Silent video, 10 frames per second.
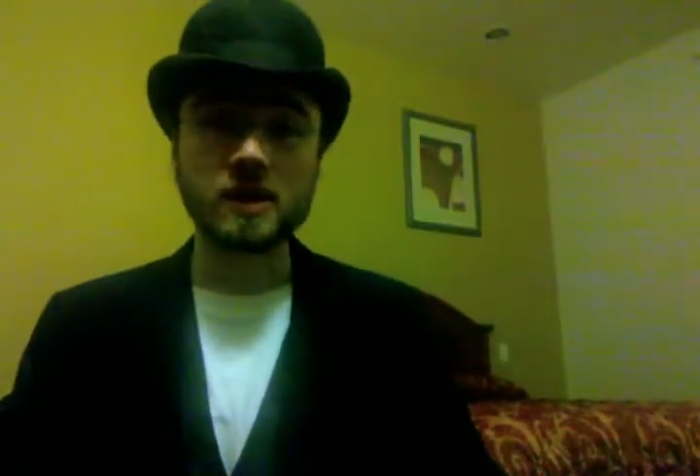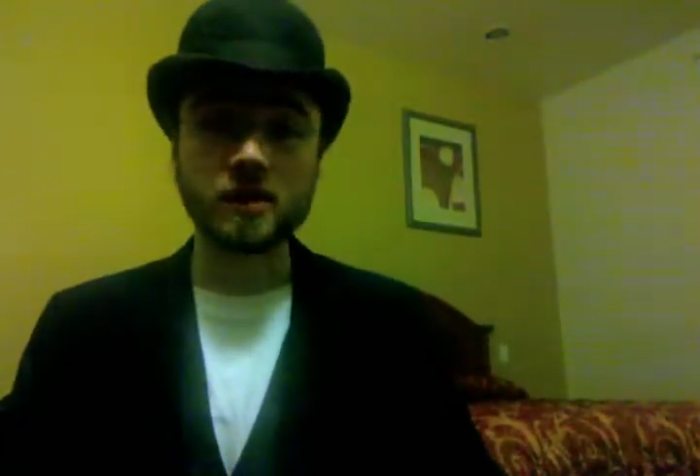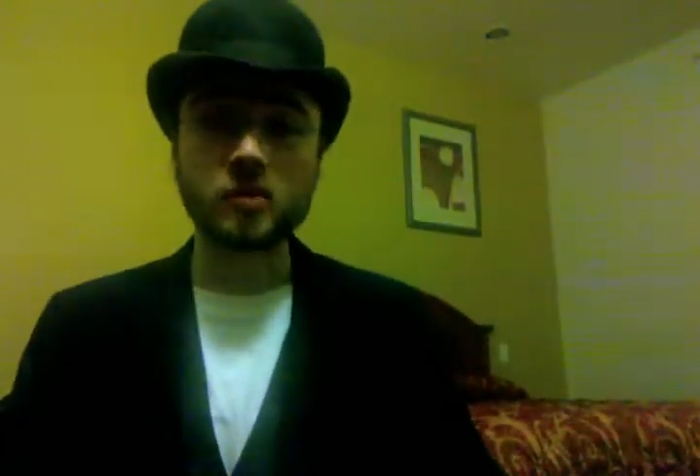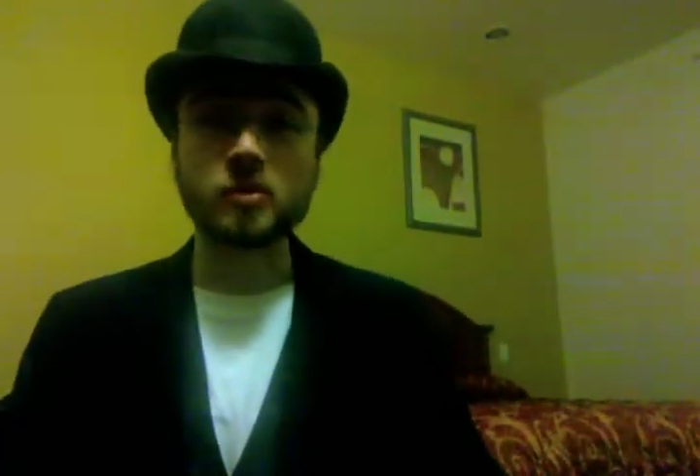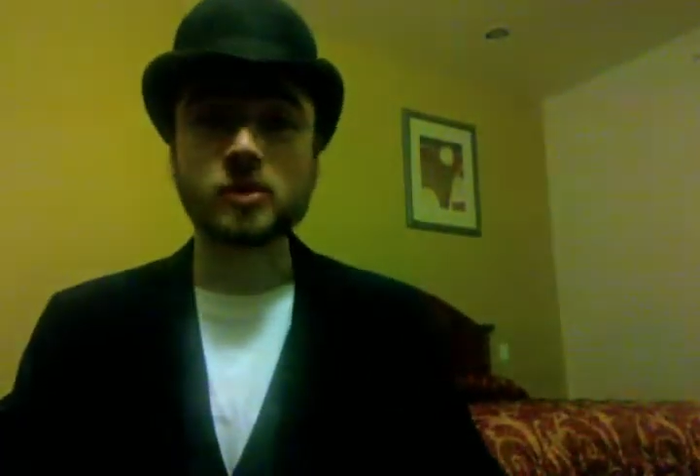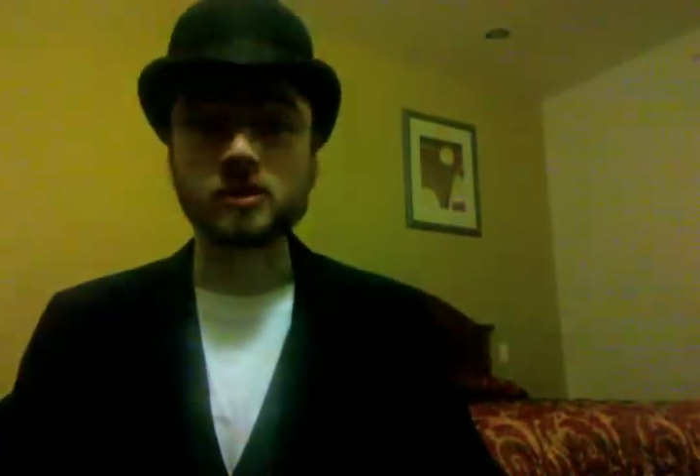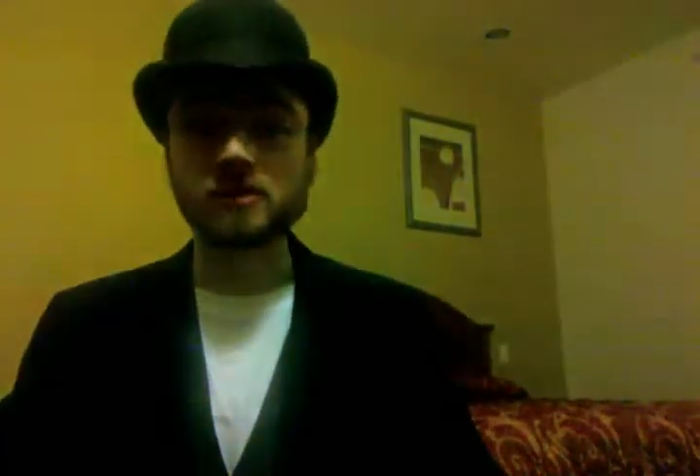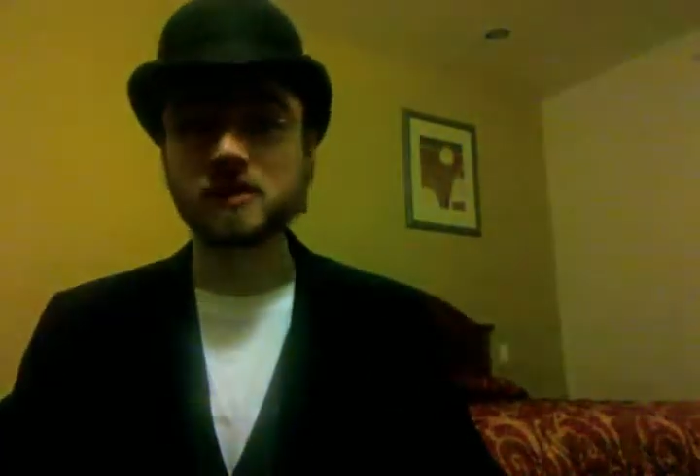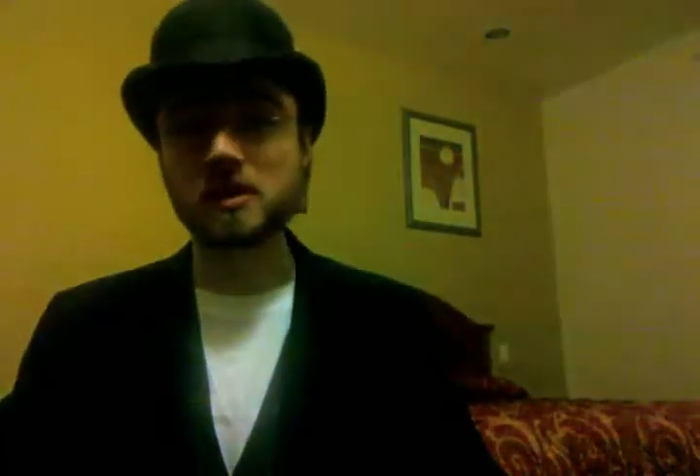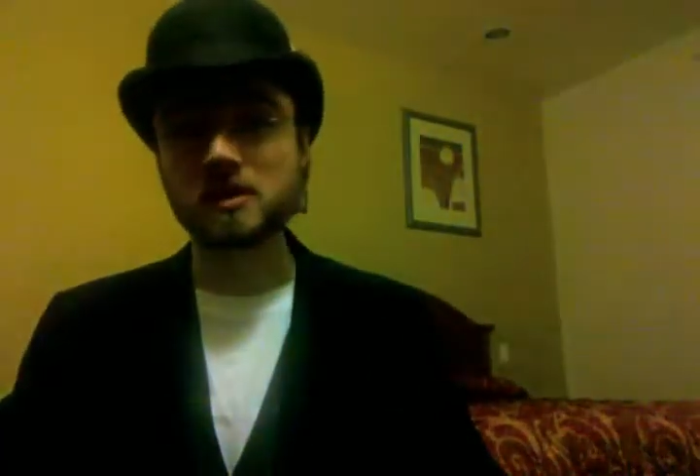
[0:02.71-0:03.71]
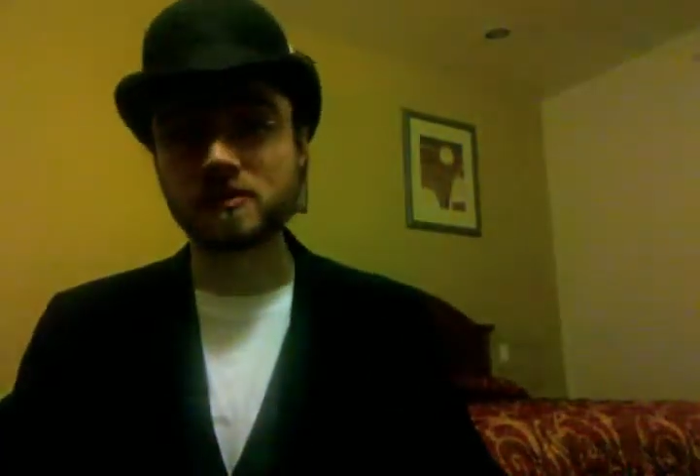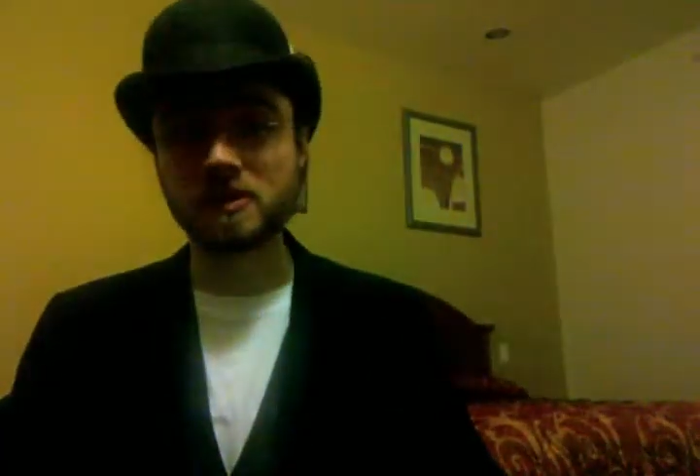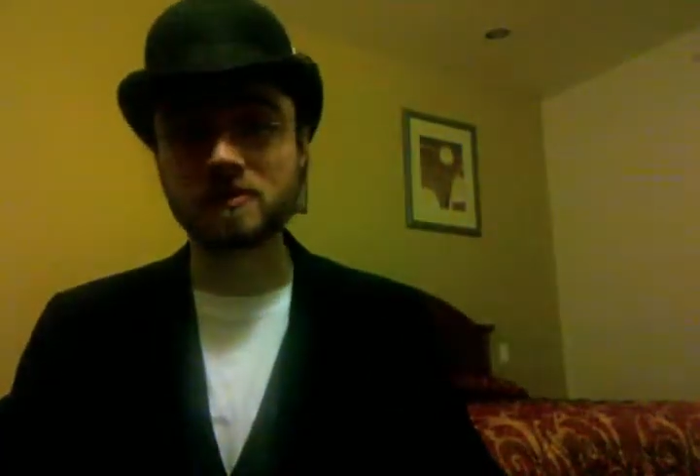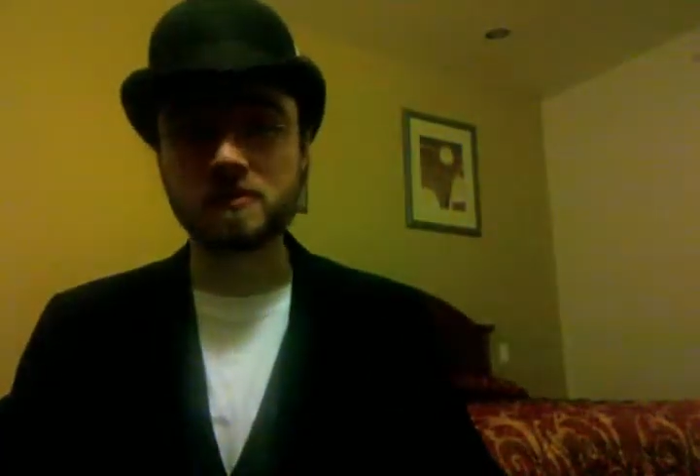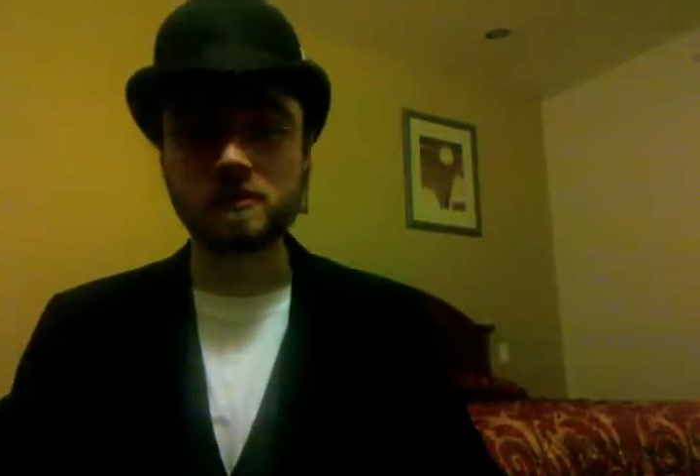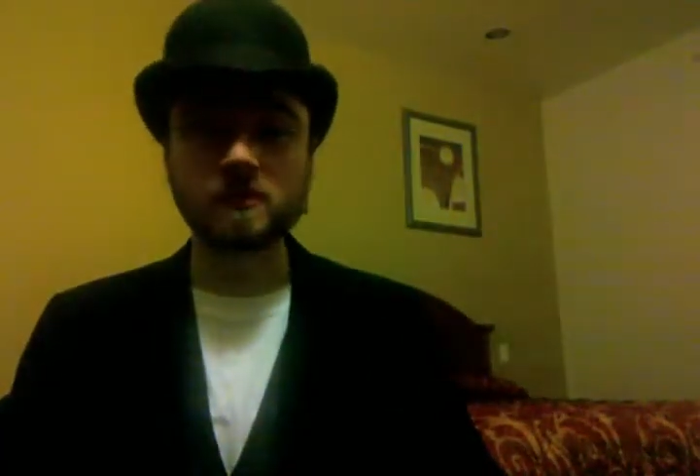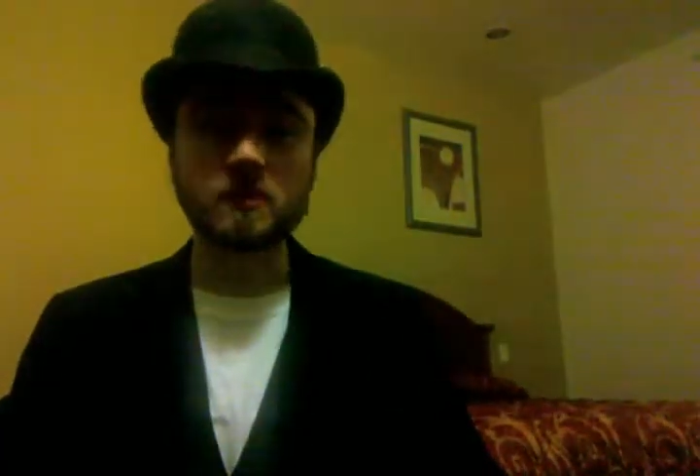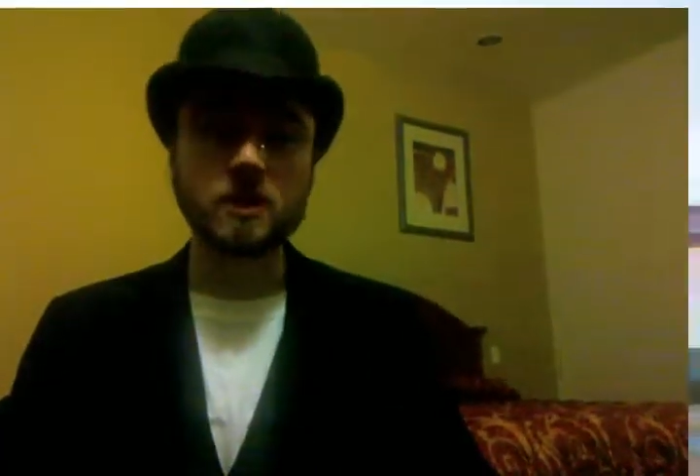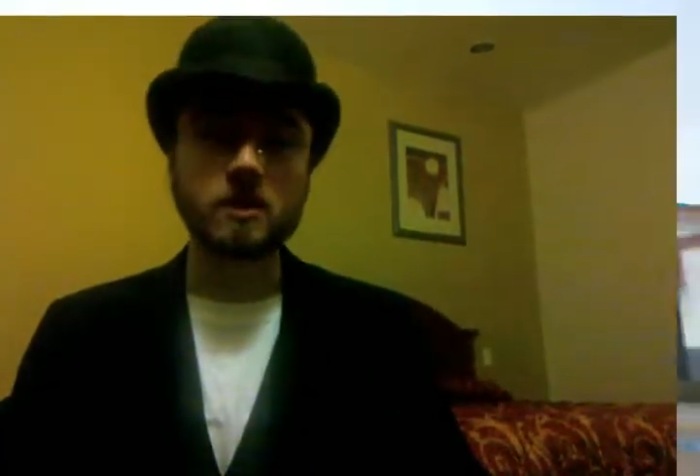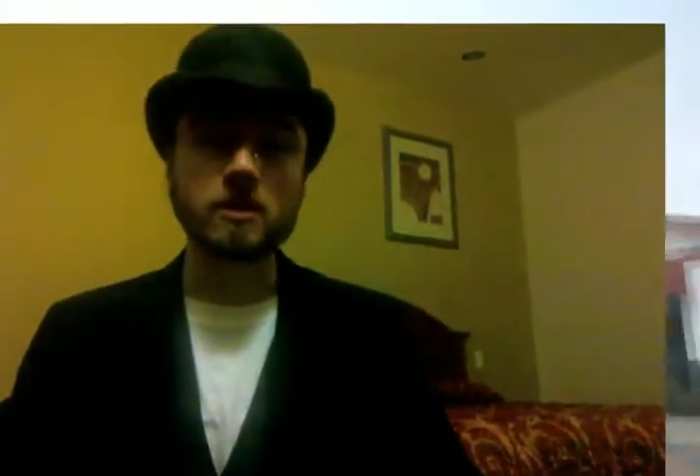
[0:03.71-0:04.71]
today were relatively uneventful,